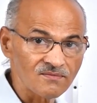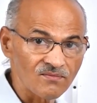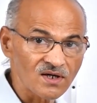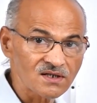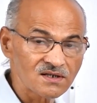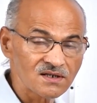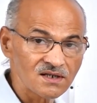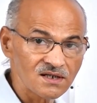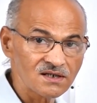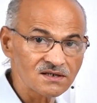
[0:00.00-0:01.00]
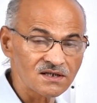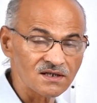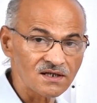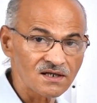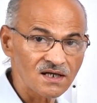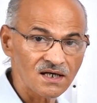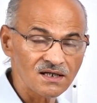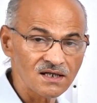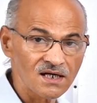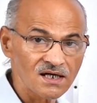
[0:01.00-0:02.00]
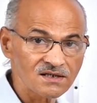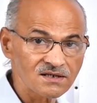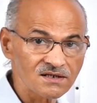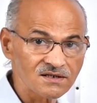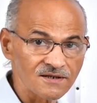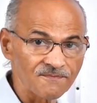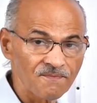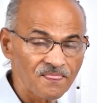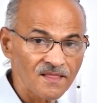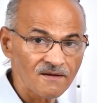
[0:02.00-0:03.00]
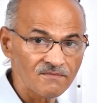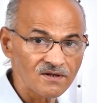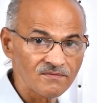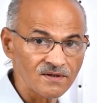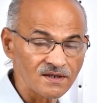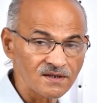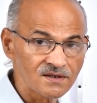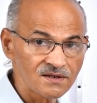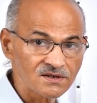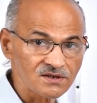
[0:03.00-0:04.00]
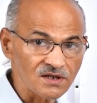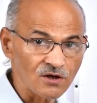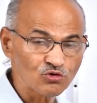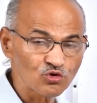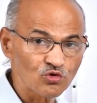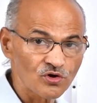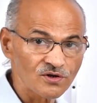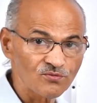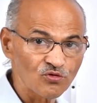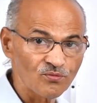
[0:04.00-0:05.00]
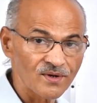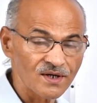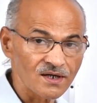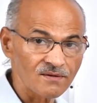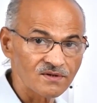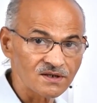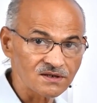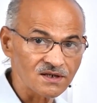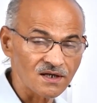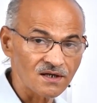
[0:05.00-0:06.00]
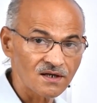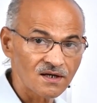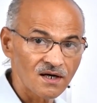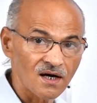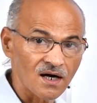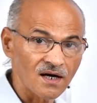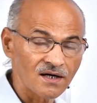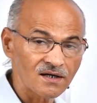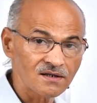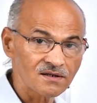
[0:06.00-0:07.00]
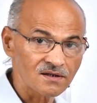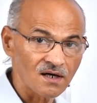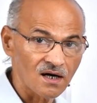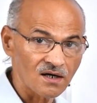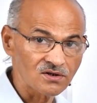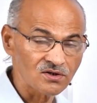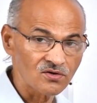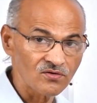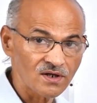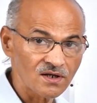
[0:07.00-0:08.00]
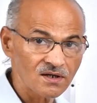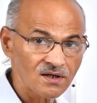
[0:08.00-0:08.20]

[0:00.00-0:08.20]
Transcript: but is there any relationship between southward movement of the sun and the earthquake?